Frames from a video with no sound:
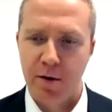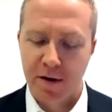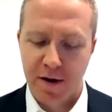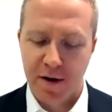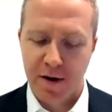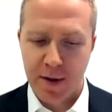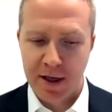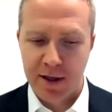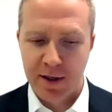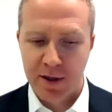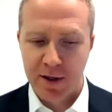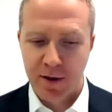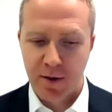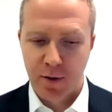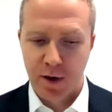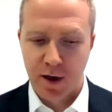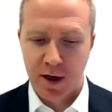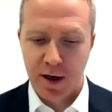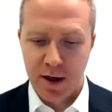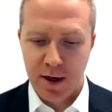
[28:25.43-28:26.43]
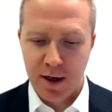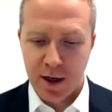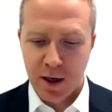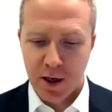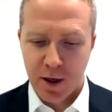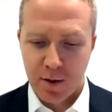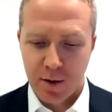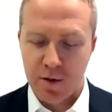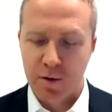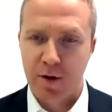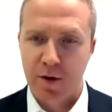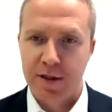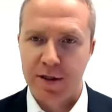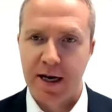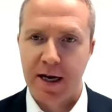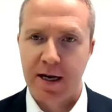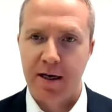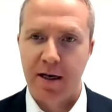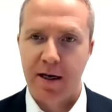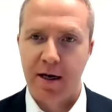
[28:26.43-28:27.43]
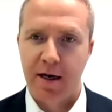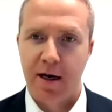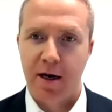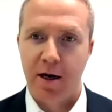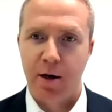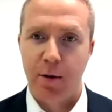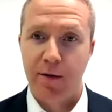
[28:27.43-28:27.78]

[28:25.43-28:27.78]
As I mentioned, we're coming towards the end of here.